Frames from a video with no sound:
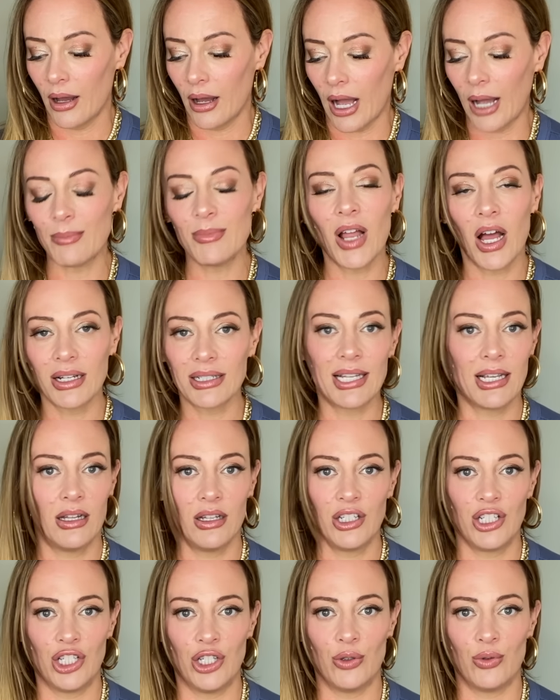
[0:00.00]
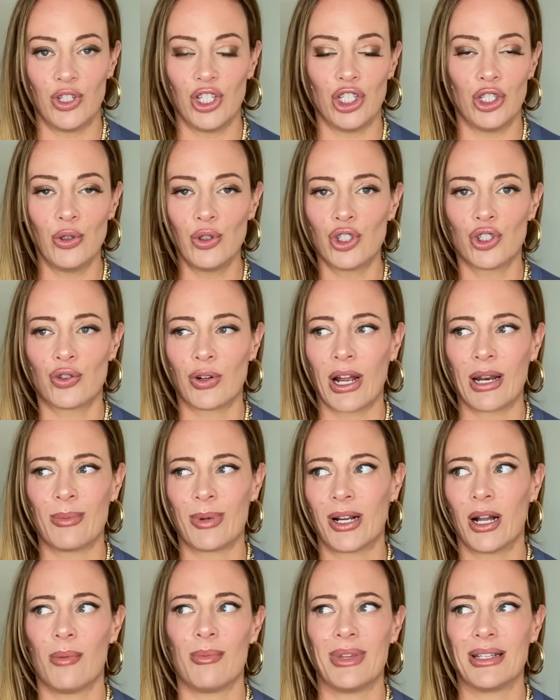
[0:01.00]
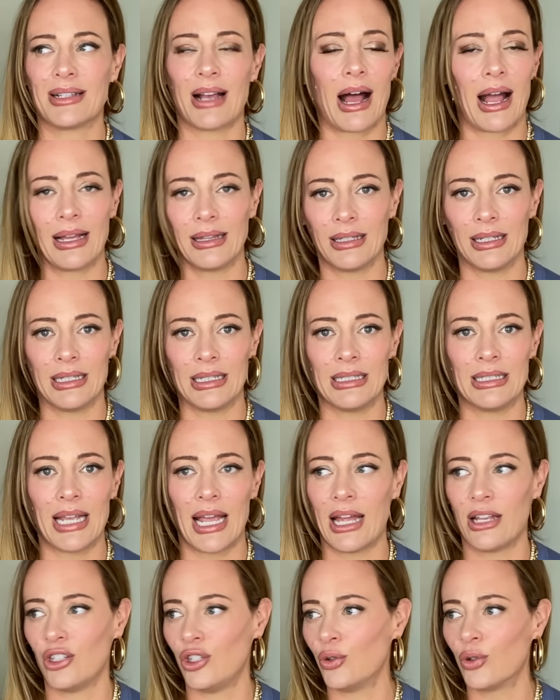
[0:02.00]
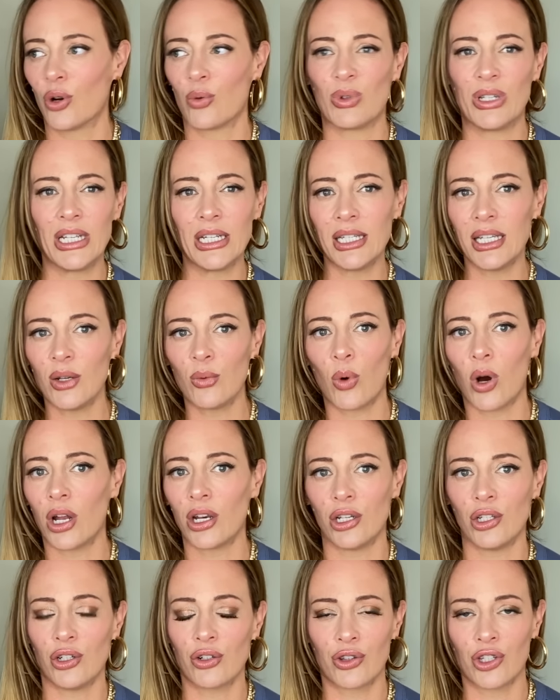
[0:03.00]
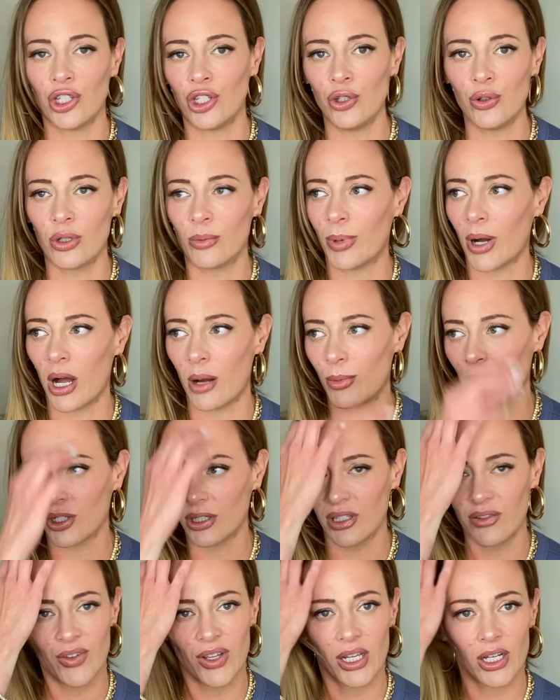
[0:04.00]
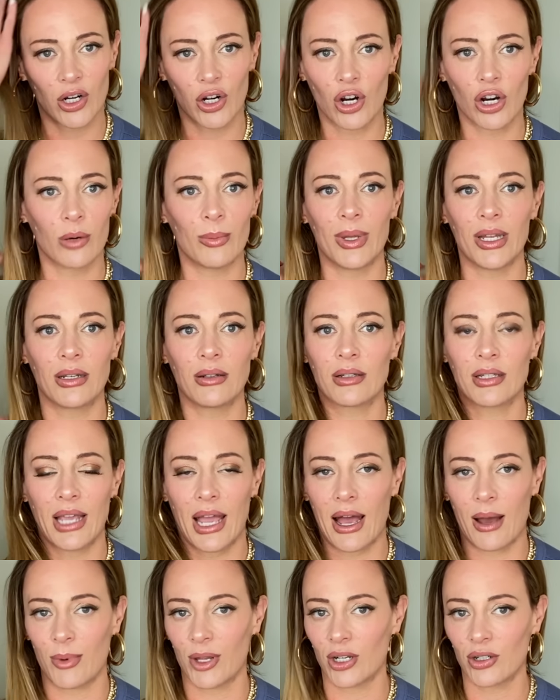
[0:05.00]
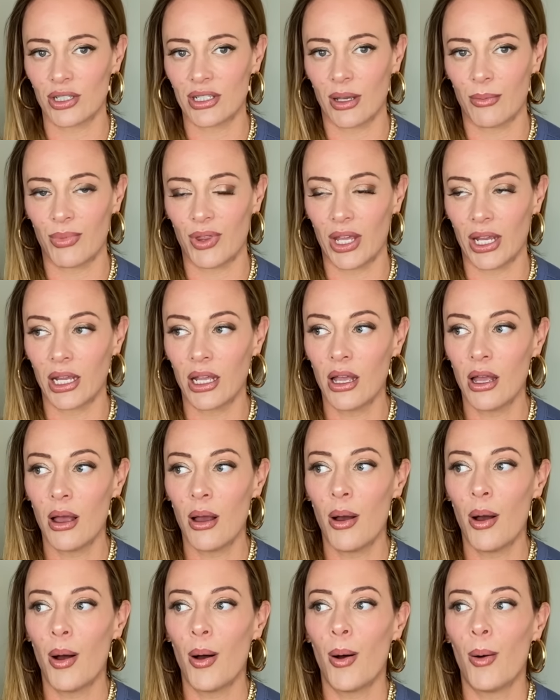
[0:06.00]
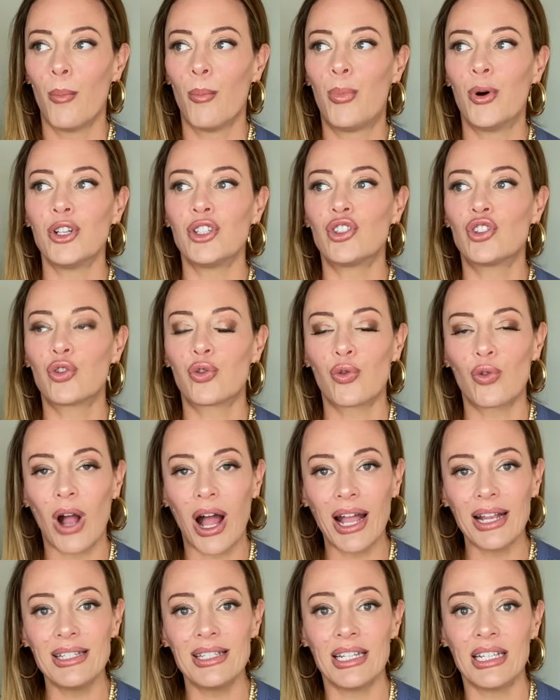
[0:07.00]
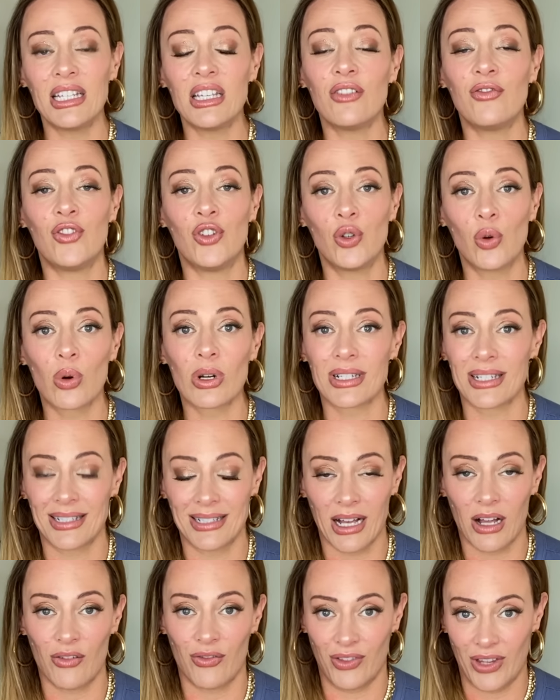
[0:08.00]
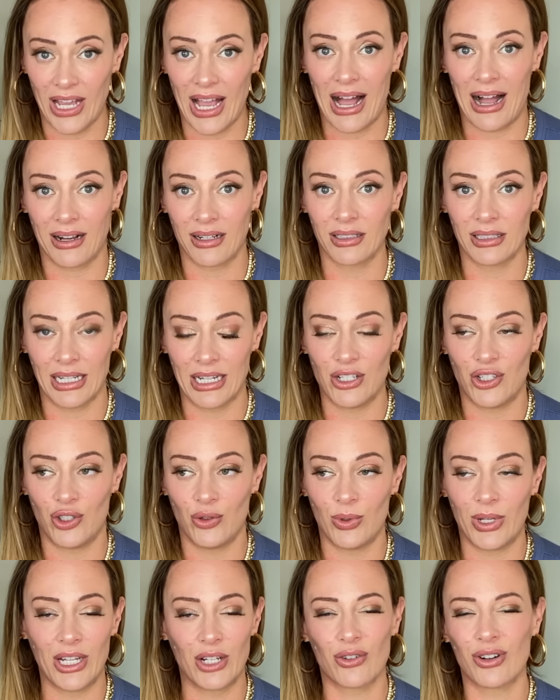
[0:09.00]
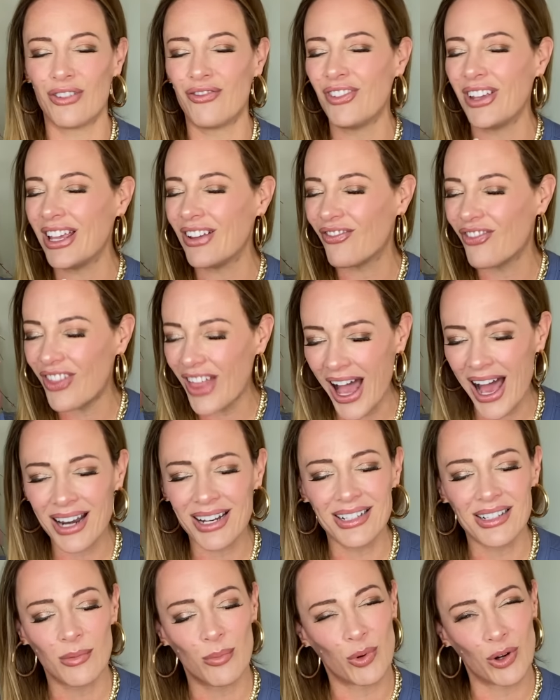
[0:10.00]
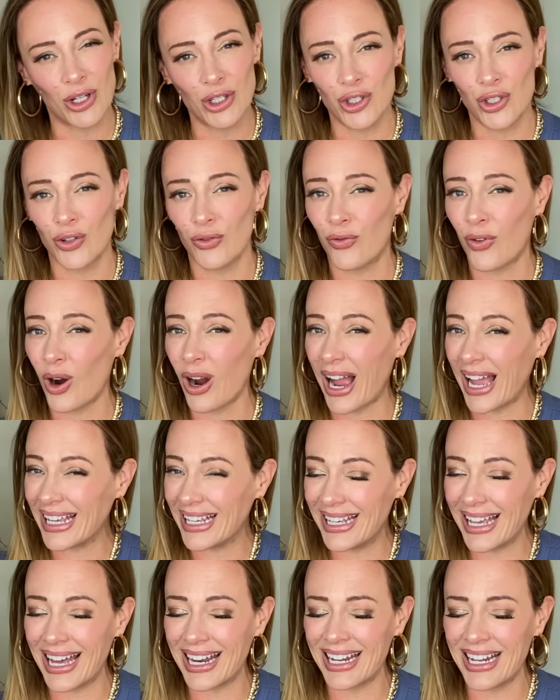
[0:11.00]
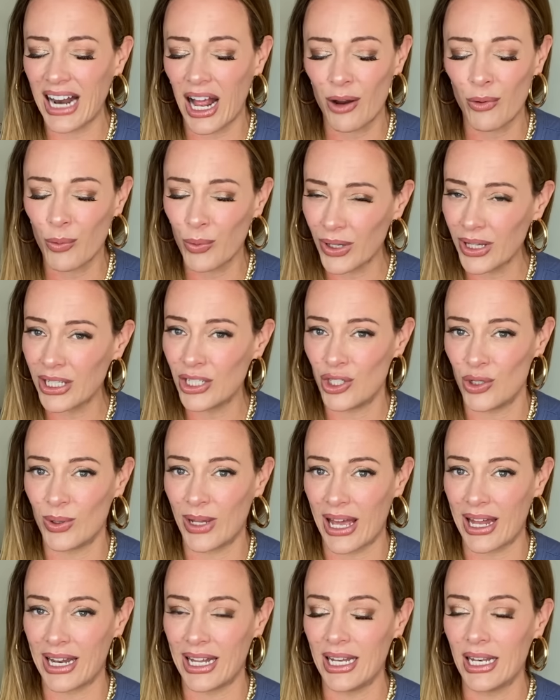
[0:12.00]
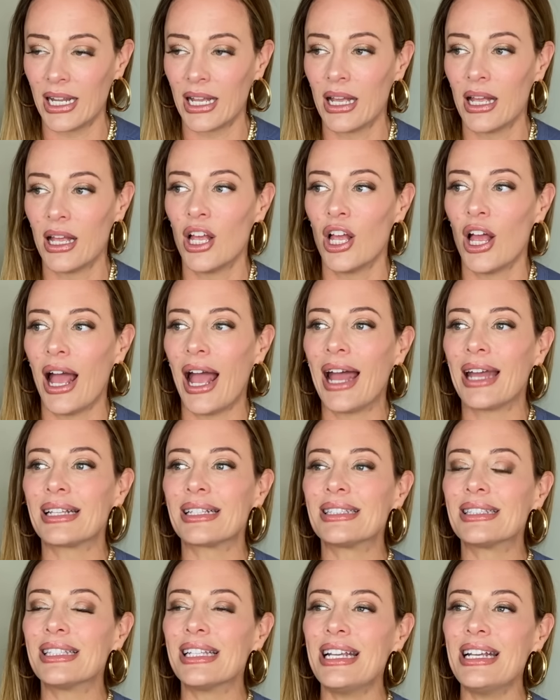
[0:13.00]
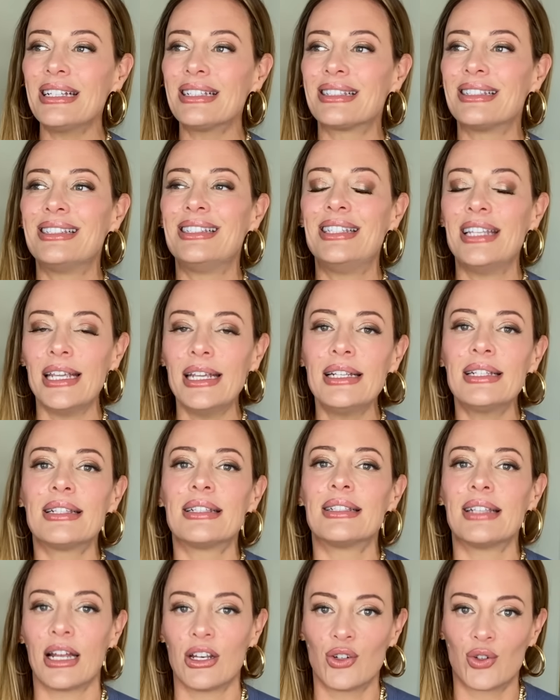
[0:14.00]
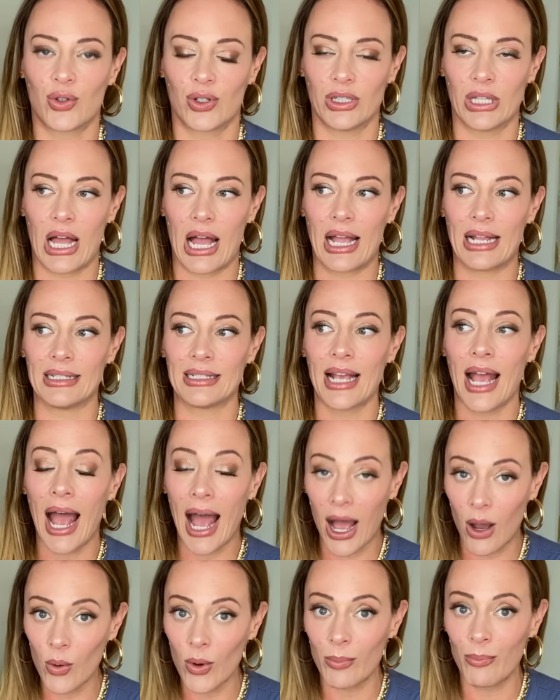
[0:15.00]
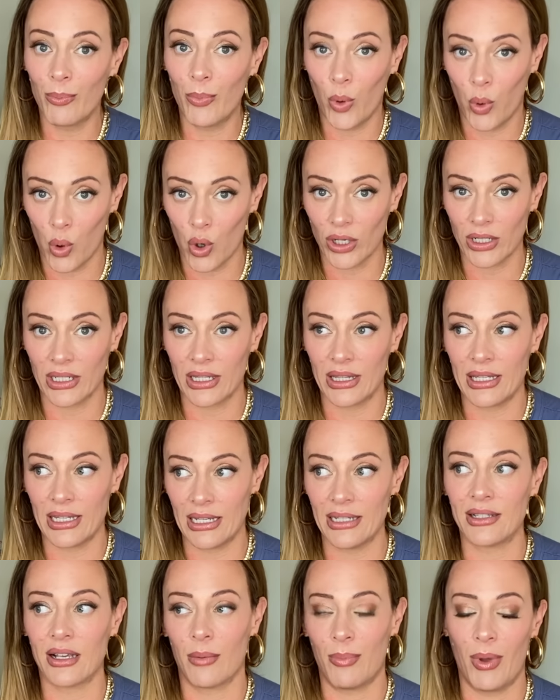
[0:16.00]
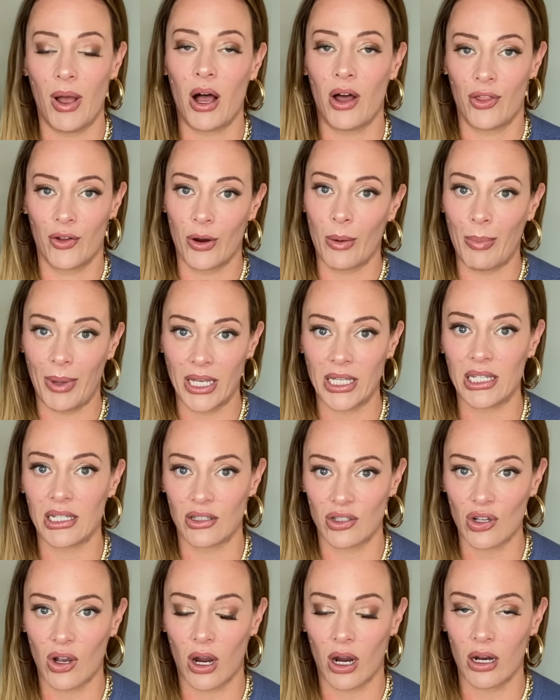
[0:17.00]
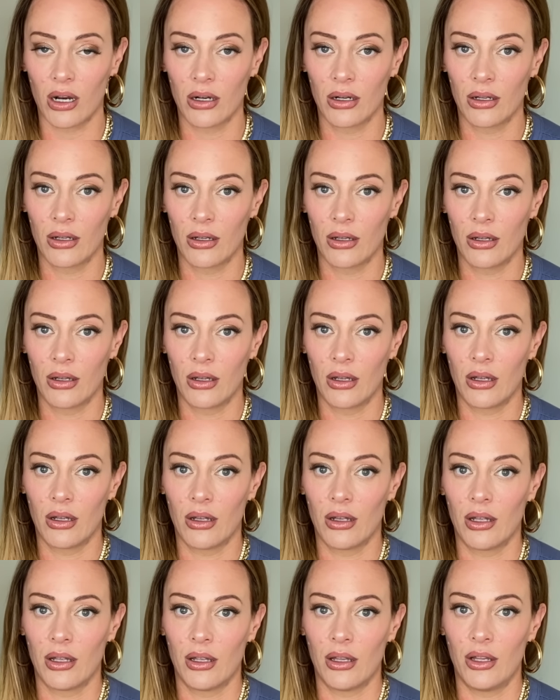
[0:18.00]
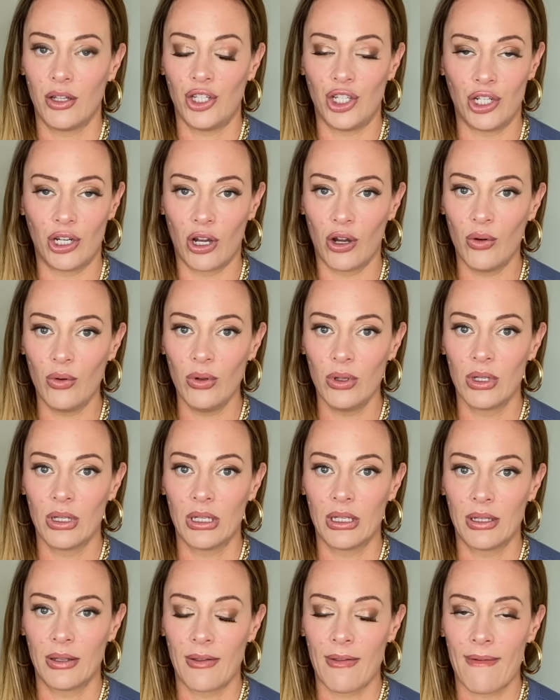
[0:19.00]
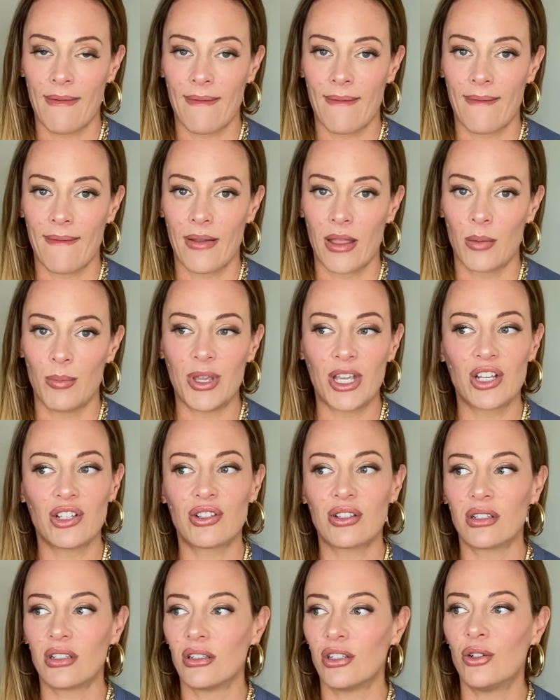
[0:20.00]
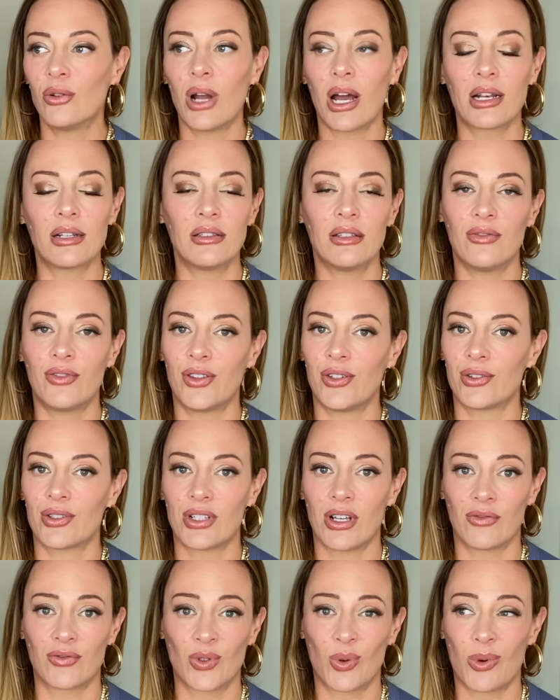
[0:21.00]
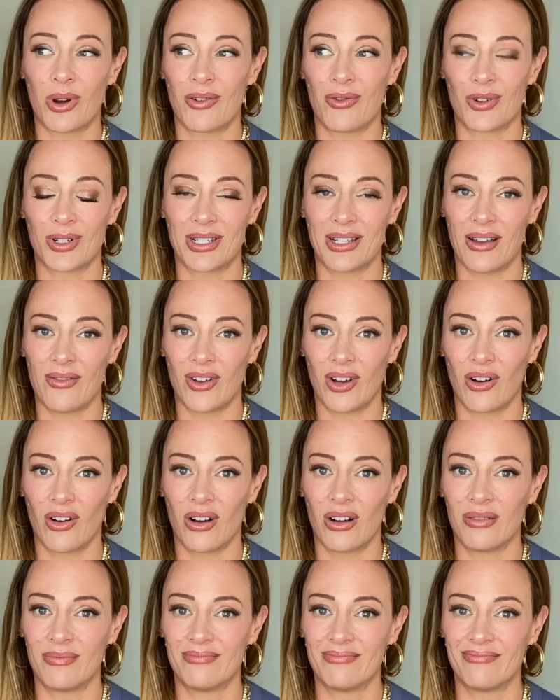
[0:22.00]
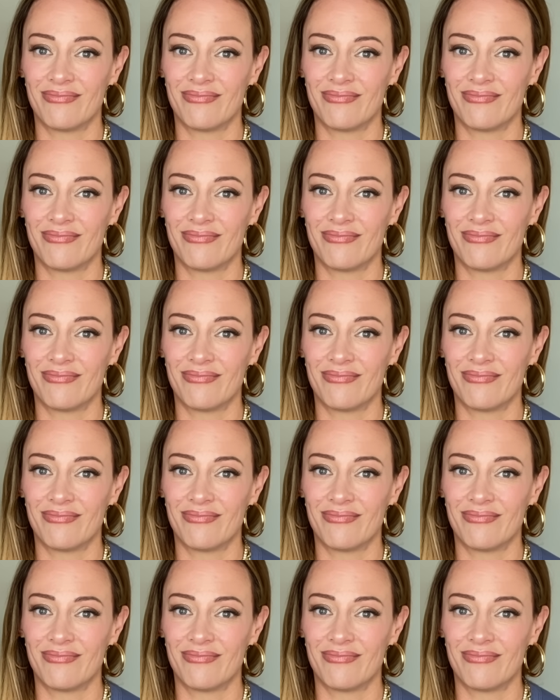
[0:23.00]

I'm not telling you that you should try to become this island and you don't need anyone and you're the Unabomber living in a hermit cabin or something but try to give yourself the accolades you need. Or if, if that is a bridge too far, I get it. I really do get it. At least decentralize how important these other opinions are. You know? Because you got to live with yourself 24 7, girl.